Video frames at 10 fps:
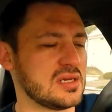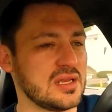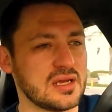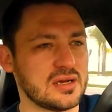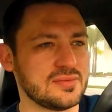
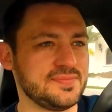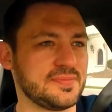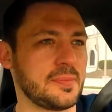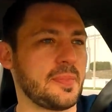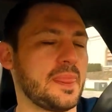anyhow.
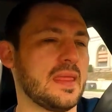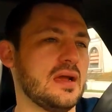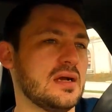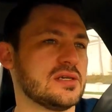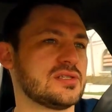
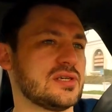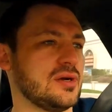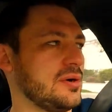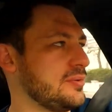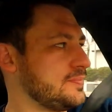
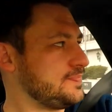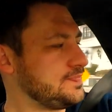So